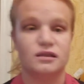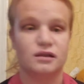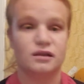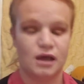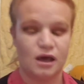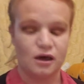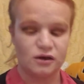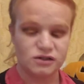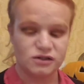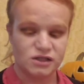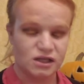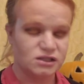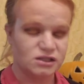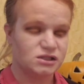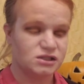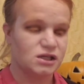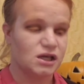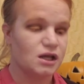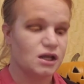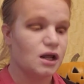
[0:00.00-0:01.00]
Cow's Head
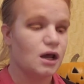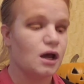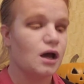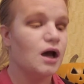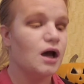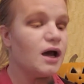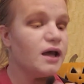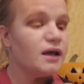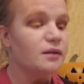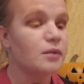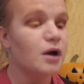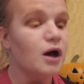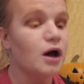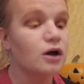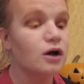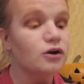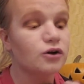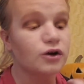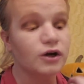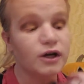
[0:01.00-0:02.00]
said, I am
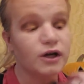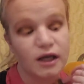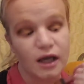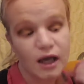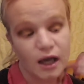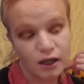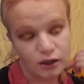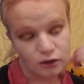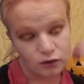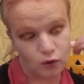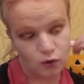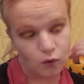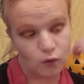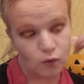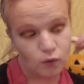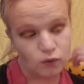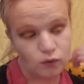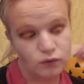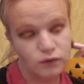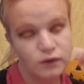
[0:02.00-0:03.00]
hungry and
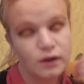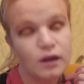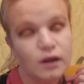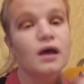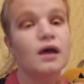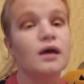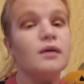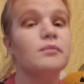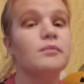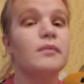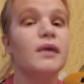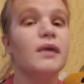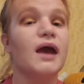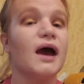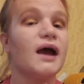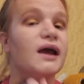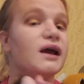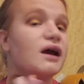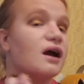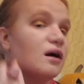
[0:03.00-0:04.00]
cold. May
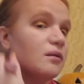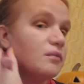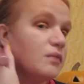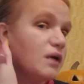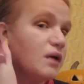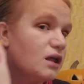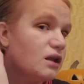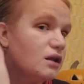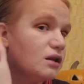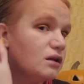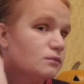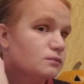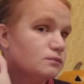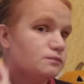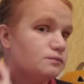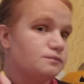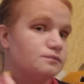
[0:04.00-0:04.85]
I come in?